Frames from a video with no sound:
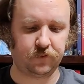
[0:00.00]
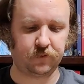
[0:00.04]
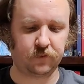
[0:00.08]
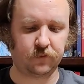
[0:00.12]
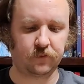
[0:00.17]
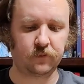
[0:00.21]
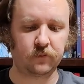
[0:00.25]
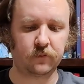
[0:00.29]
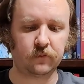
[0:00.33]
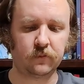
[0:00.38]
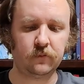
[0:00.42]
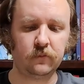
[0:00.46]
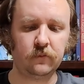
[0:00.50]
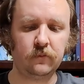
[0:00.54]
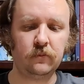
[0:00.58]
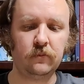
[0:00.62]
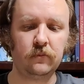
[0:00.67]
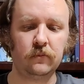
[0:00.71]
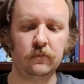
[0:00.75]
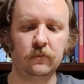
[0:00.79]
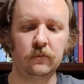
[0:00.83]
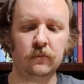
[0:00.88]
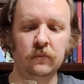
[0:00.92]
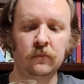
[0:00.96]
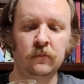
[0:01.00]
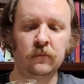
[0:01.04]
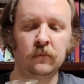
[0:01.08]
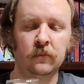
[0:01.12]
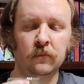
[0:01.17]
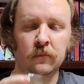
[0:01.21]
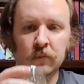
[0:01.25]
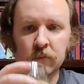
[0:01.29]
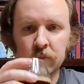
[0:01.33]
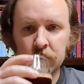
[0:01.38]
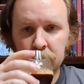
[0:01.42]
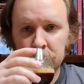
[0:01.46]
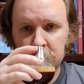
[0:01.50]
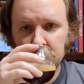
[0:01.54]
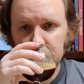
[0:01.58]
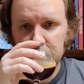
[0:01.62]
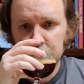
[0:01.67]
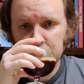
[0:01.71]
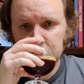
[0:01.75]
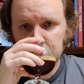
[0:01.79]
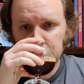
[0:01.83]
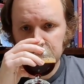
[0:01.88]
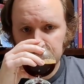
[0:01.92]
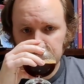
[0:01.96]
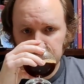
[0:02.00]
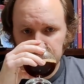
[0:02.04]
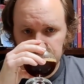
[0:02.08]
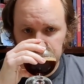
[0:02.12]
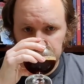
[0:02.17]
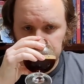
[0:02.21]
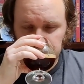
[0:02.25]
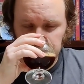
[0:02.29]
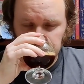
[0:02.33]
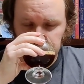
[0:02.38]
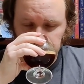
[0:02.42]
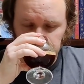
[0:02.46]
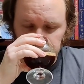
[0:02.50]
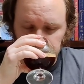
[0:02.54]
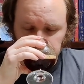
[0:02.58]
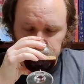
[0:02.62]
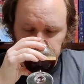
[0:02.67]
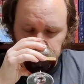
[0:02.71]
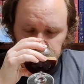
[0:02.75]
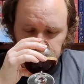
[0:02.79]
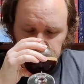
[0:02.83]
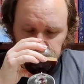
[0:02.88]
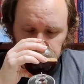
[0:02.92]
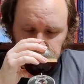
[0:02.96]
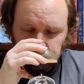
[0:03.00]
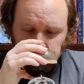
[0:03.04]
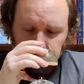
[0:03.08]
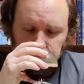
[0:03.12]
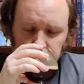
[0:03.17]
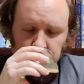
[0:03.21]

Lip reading: Nothing is said.